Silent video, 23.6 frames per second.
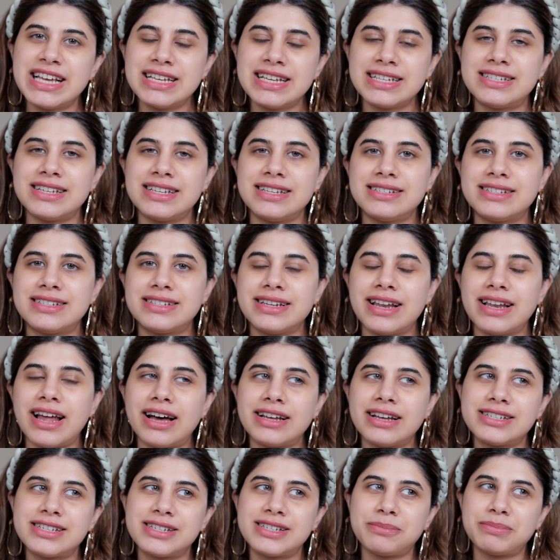Since
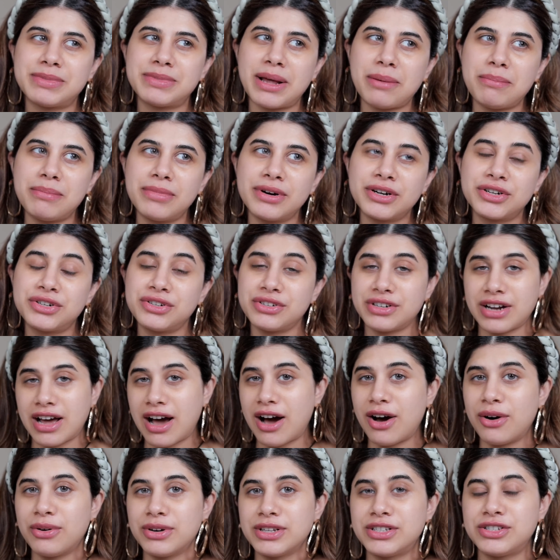last September to
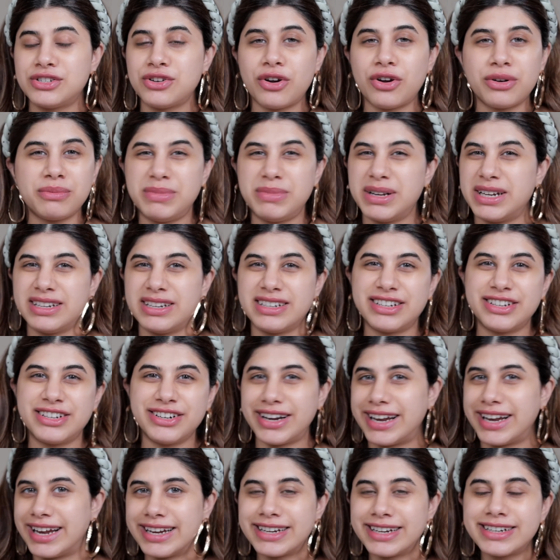now, it's not been
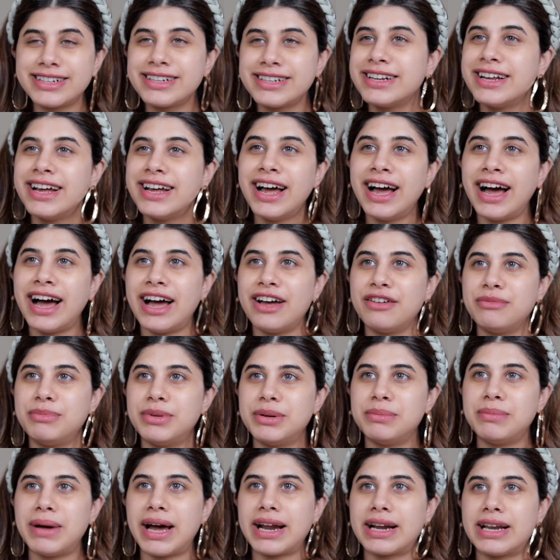great. I have
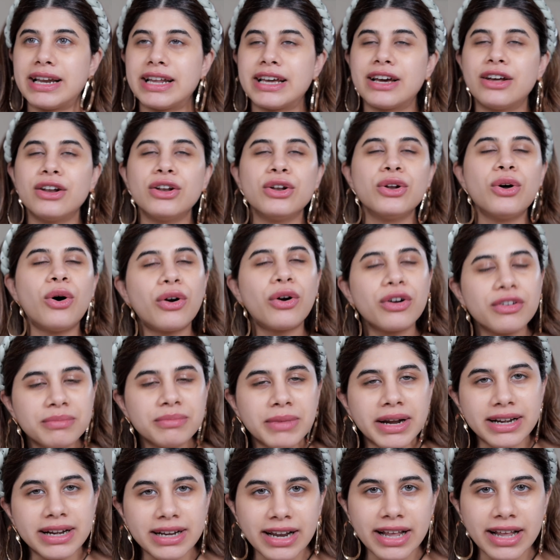been battling a lot of
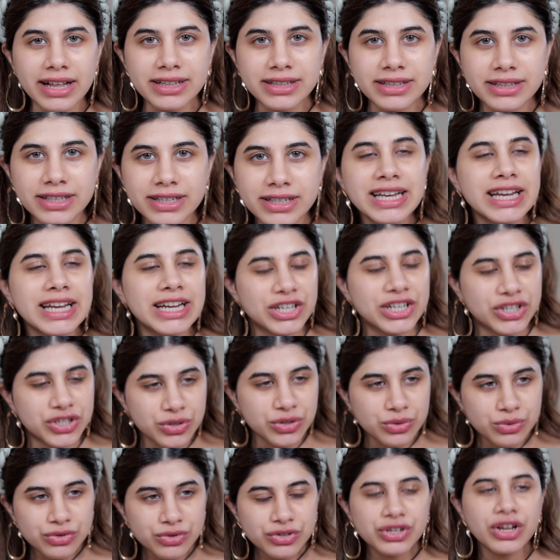mental health
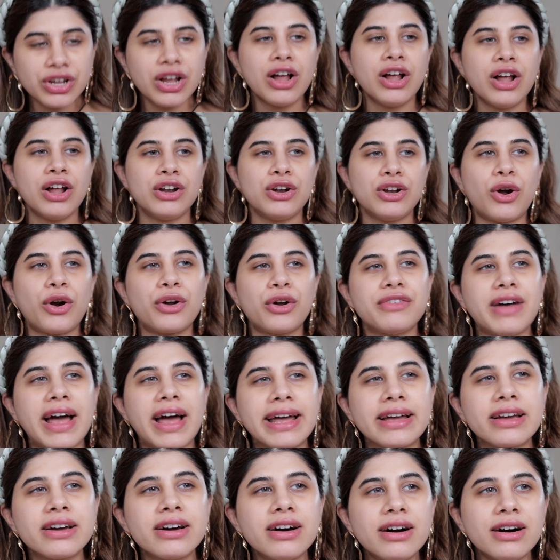issues, a lot of
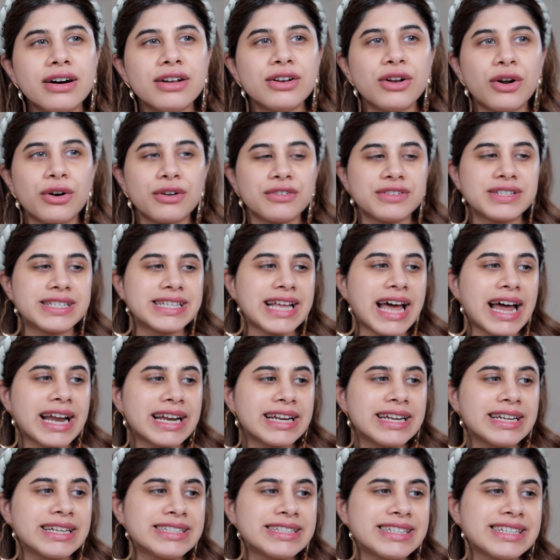anger, a lot of
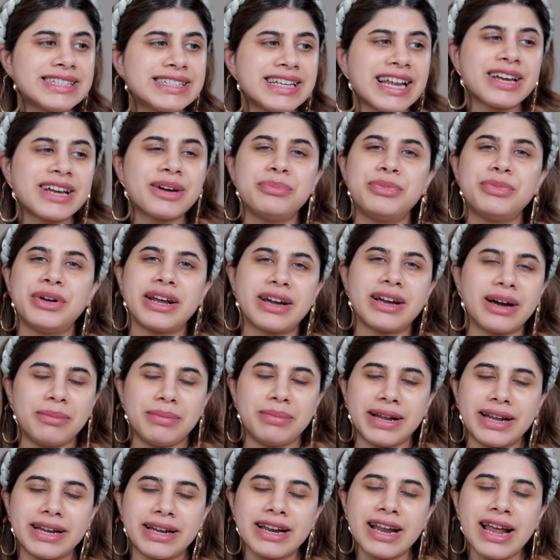sadness. It's like a
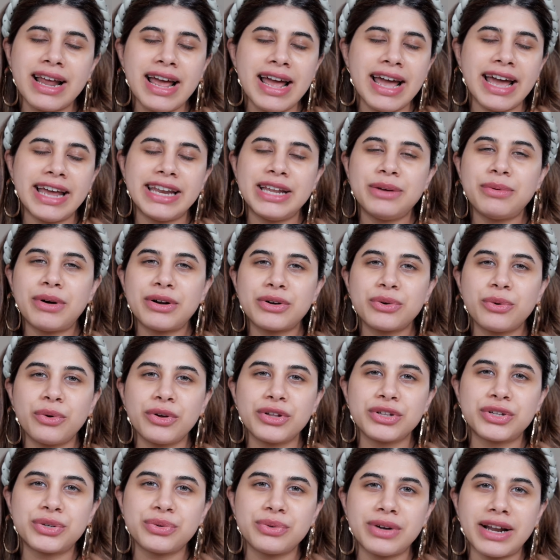breakup, like anyone
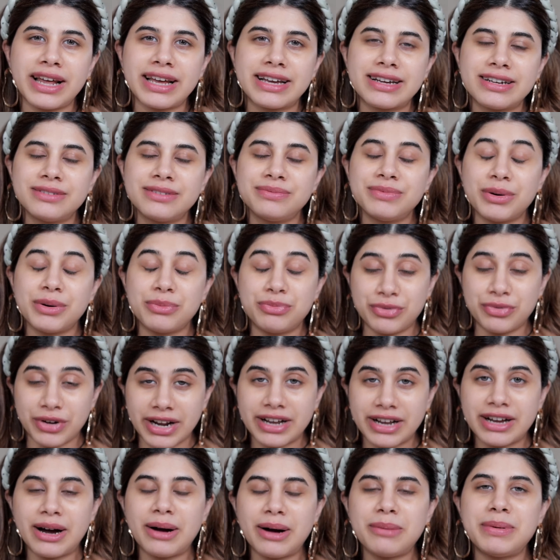going through like a
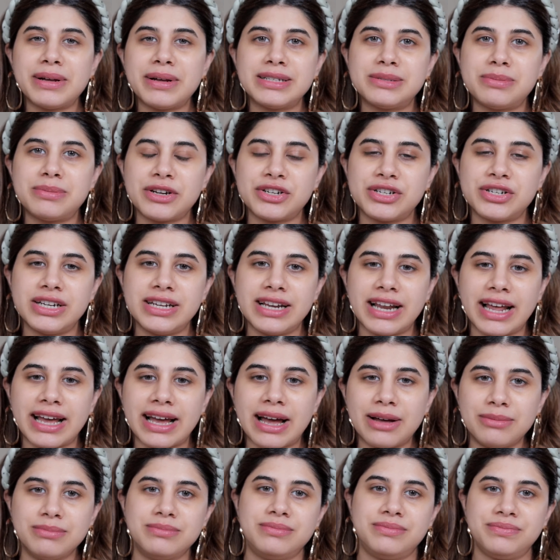breakup, and especially
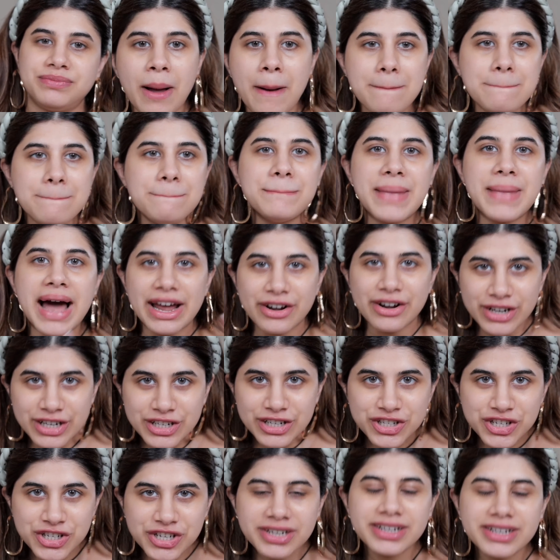like a
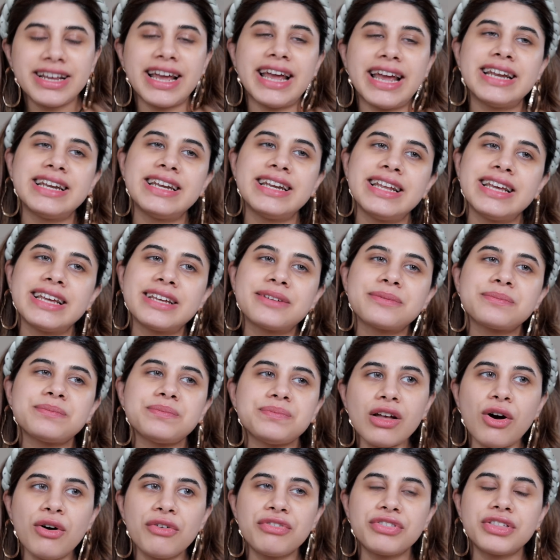marriage ending
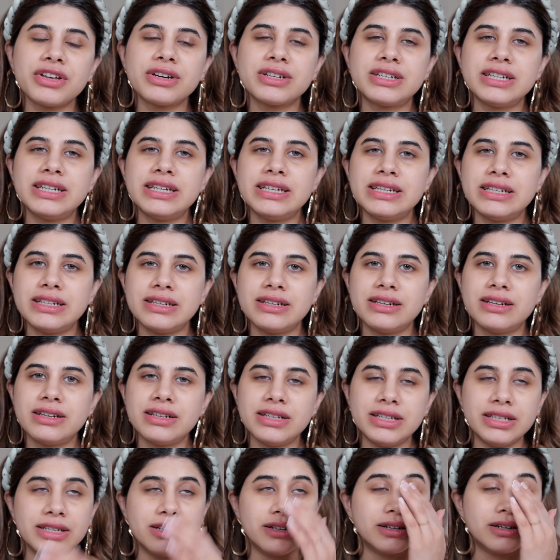of 13
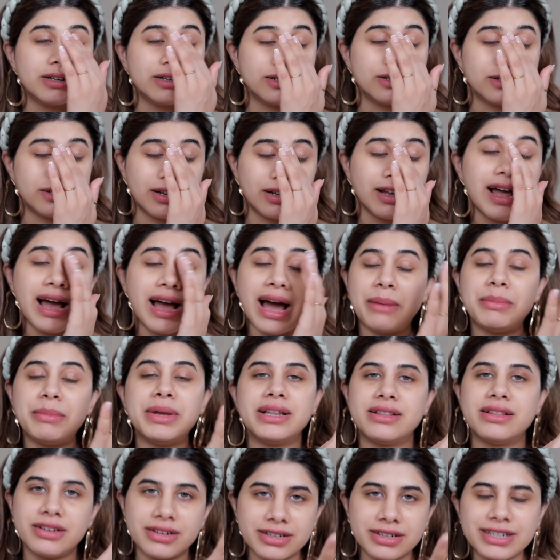
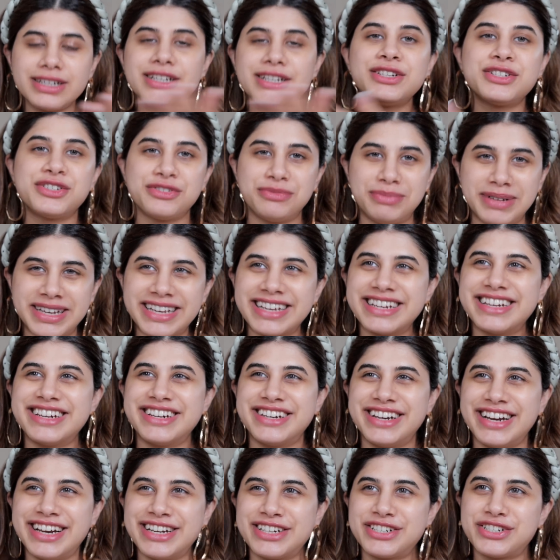years of being in a
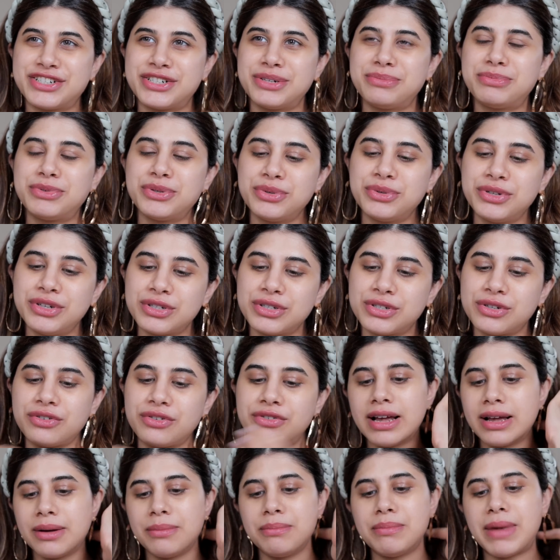relationship, 2 years of
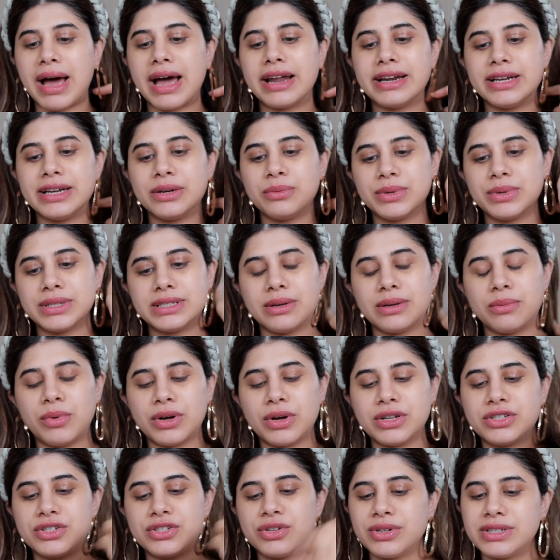married with
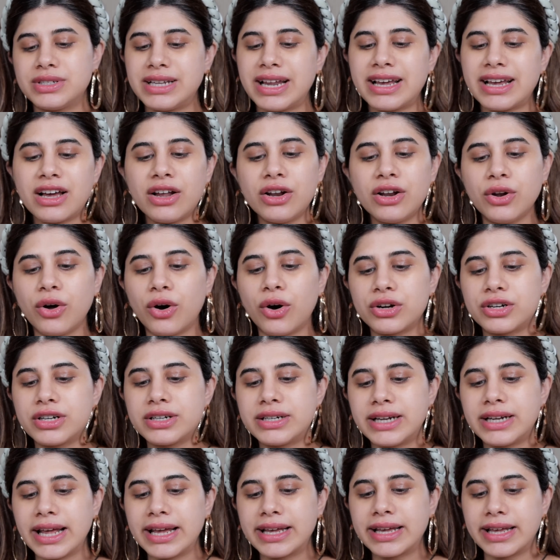someone. So it's like a lot to
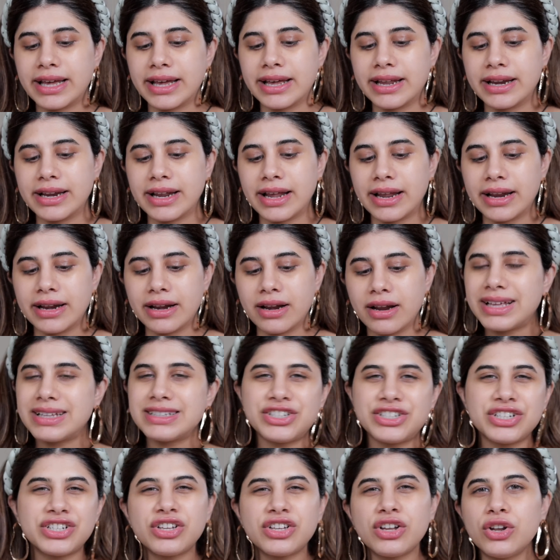take in, and
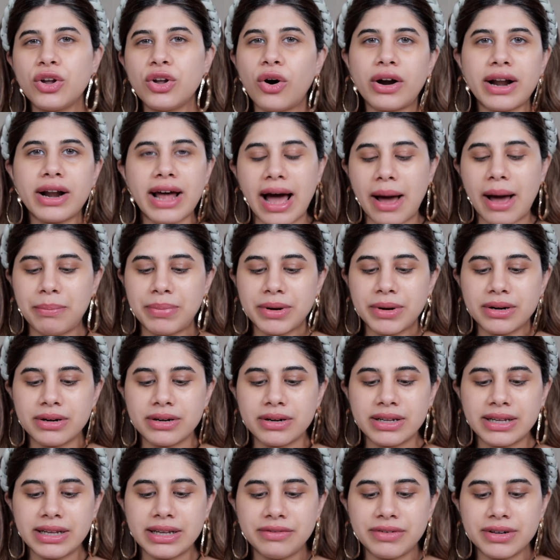just a lot
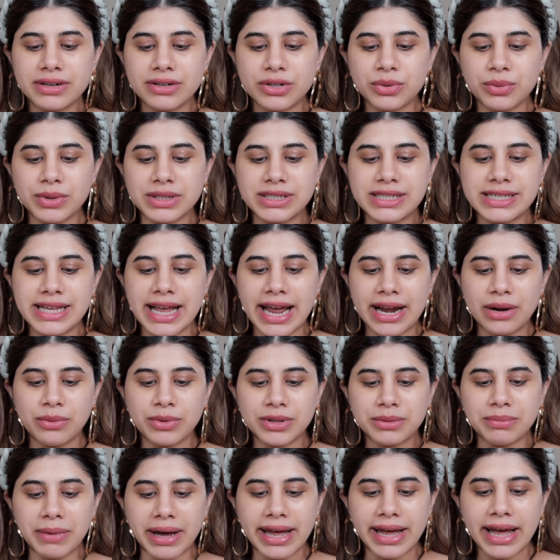happened even towards the end
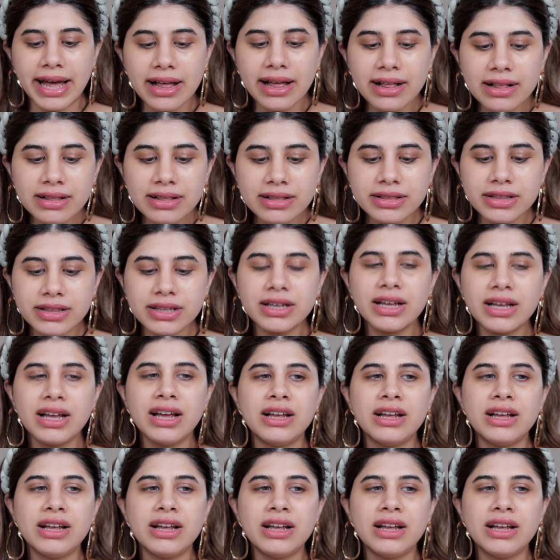with my health.